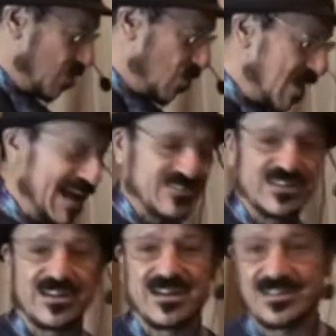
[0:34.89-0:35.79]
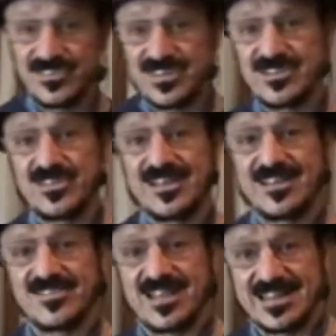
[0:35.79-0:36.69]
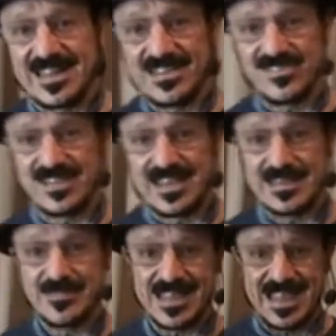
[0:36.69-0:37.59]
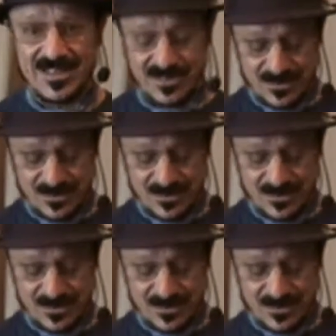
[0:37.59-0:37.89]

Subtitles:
watching, listening to us on ACIM Gather.